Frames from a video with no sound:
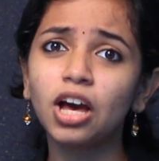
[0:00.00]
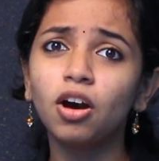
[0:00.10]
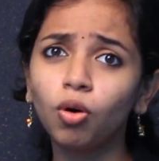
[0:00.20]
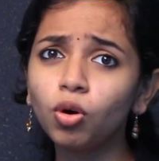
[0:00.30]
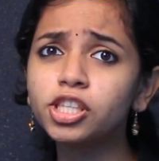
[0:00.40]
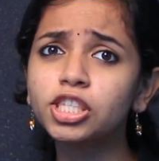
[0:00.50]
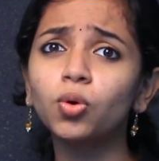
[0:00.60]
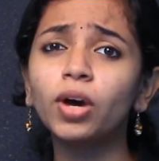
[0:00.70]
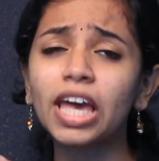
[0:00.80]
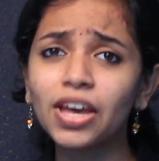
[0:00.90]
Also,
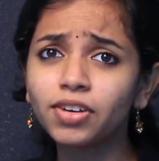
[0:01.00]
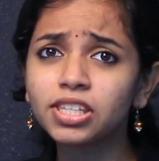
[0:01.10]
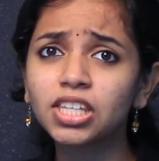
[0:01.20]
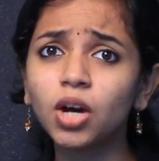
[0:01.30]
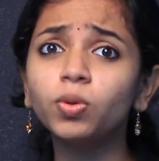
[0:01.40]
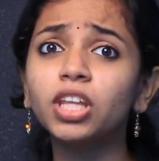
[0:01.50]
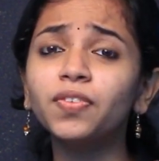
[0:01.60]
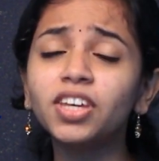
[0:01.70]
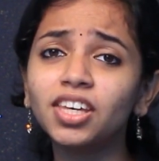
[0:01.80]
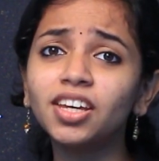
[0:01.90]
every sound that we
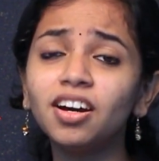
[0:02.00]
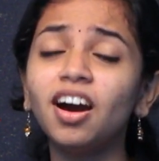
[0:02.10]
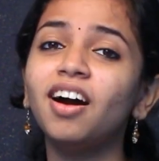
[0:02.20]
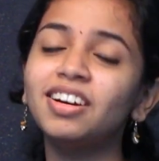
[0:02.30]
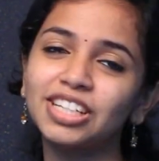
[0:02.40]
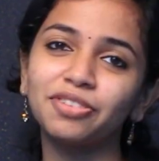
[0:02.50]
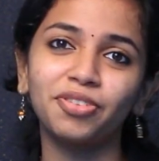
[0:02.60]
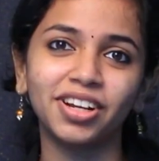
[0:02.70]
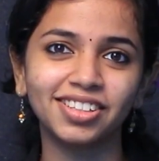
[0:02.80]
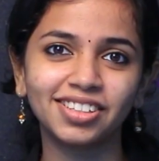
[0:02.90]
hear are
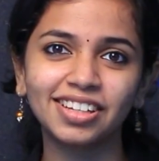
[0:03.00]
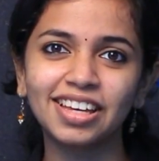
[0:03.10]
different.